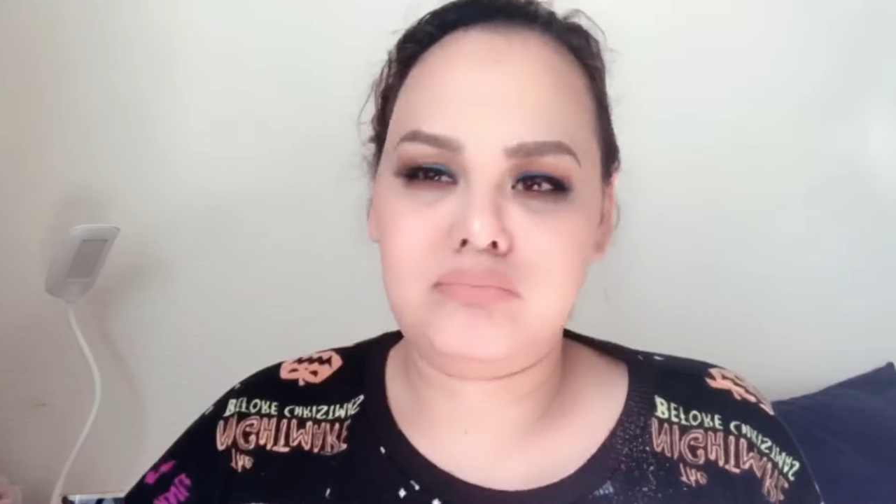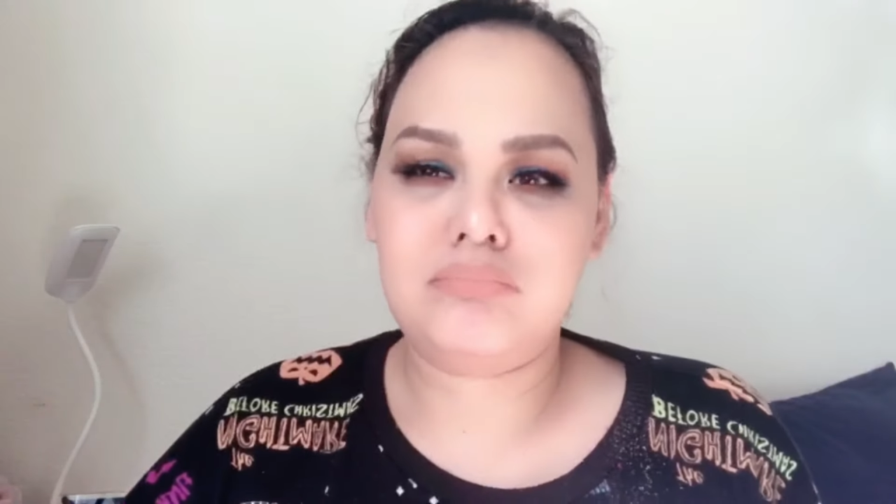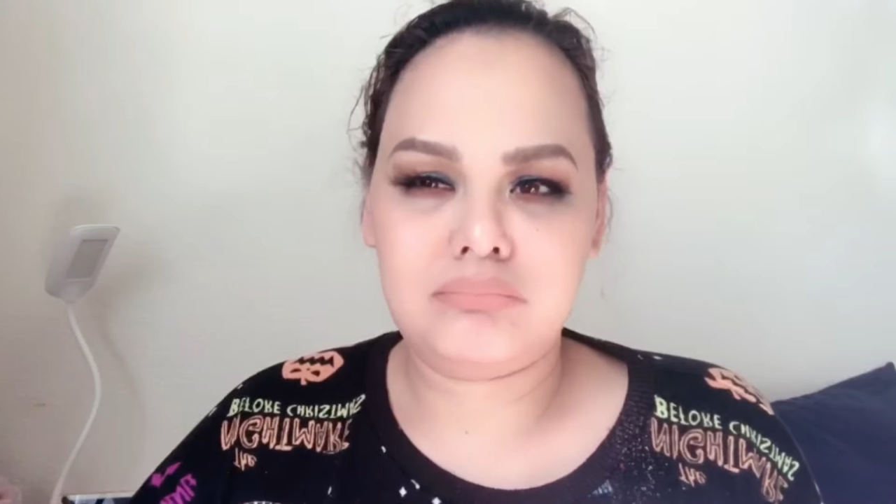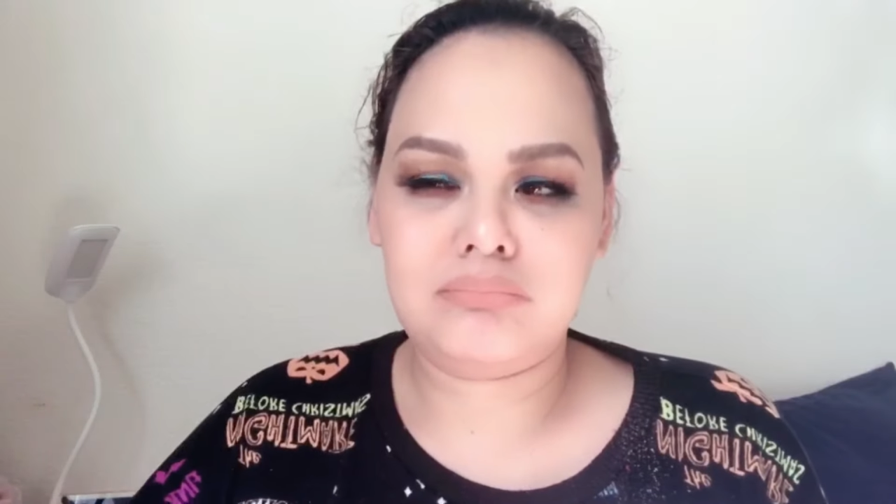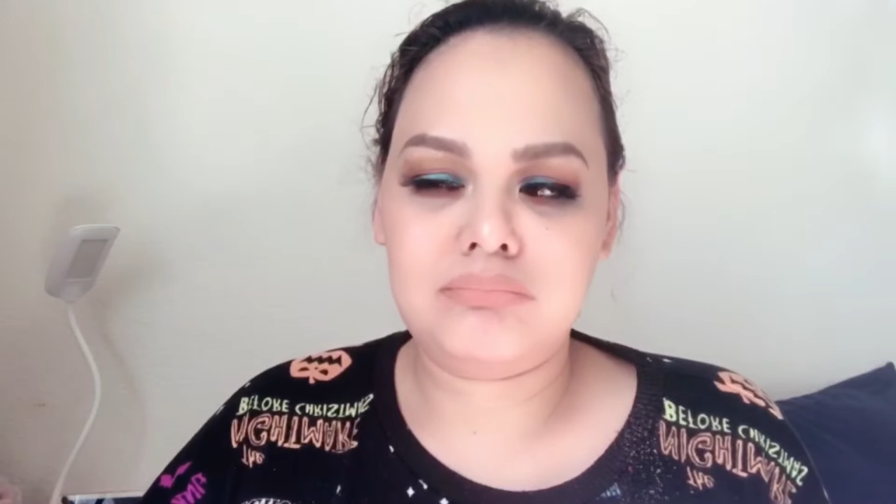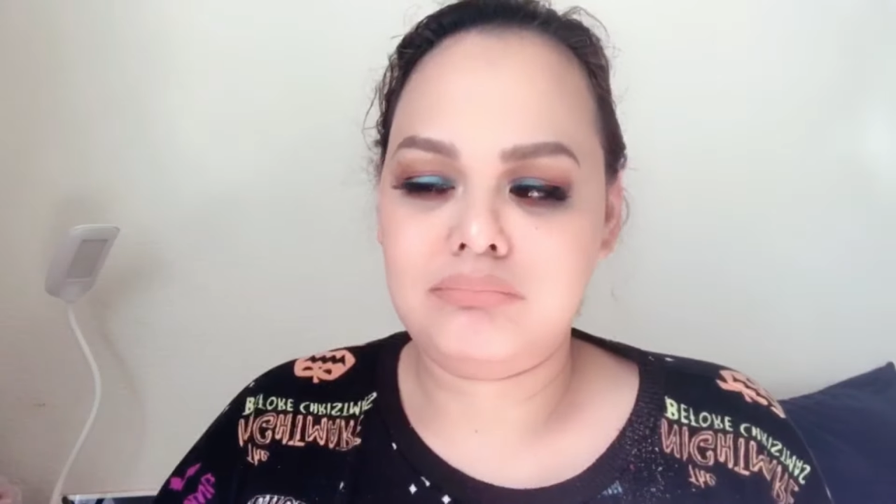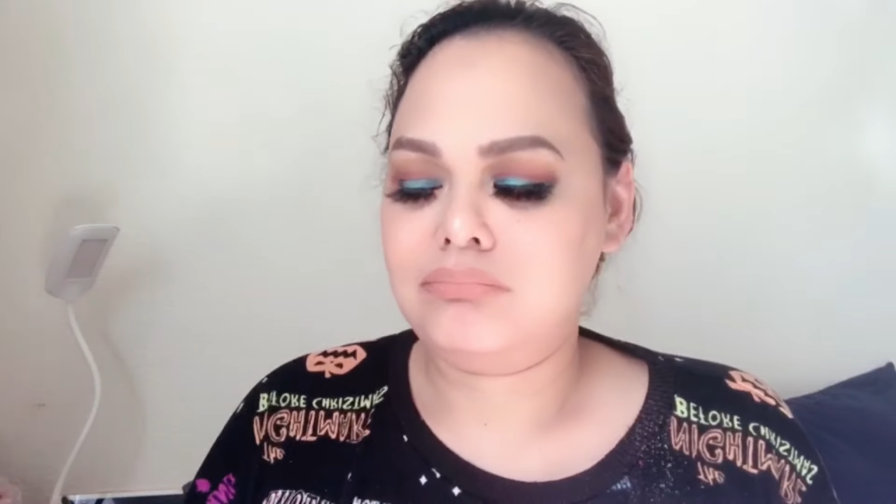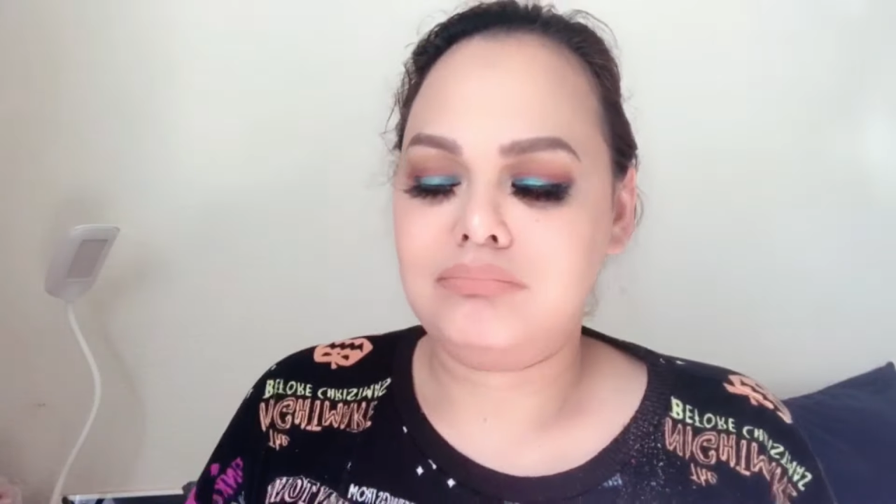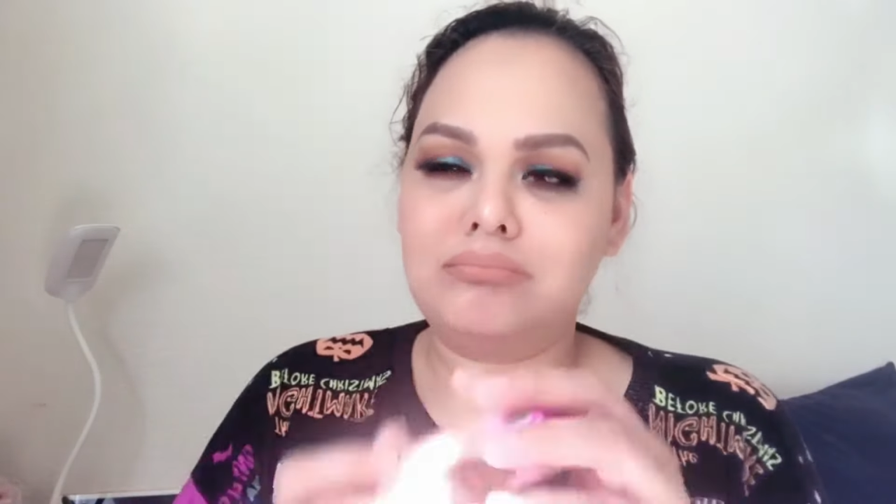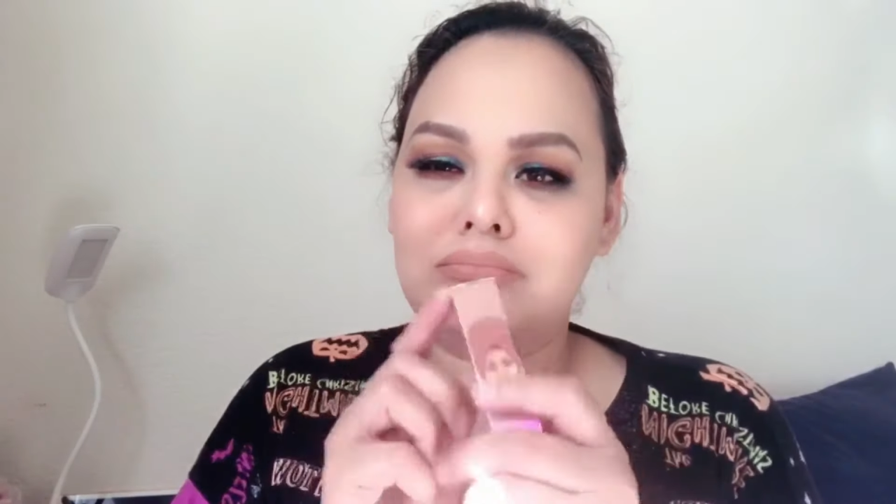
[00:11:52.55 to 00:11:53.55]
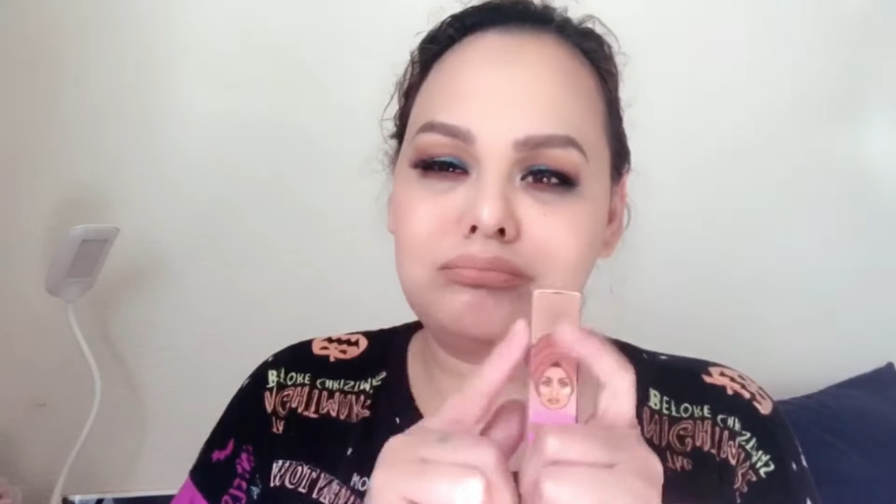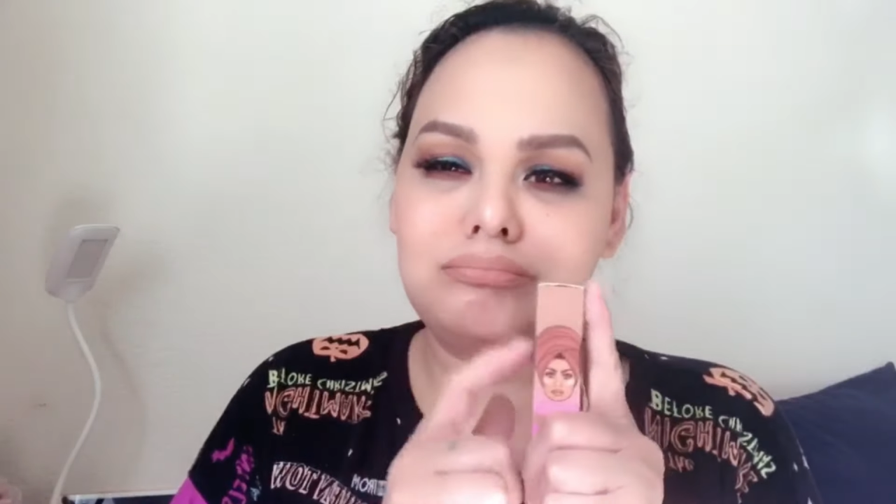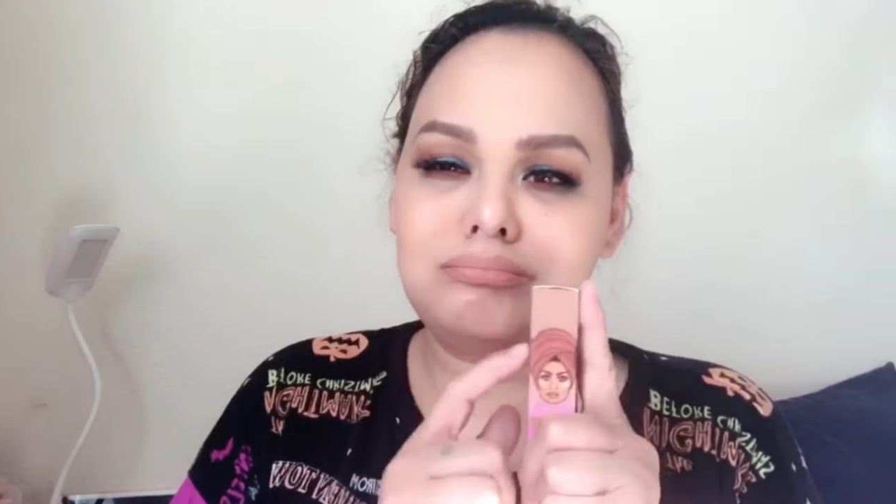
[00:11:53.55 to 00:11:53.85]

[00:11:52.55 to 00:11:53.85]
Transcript: lipstick palette,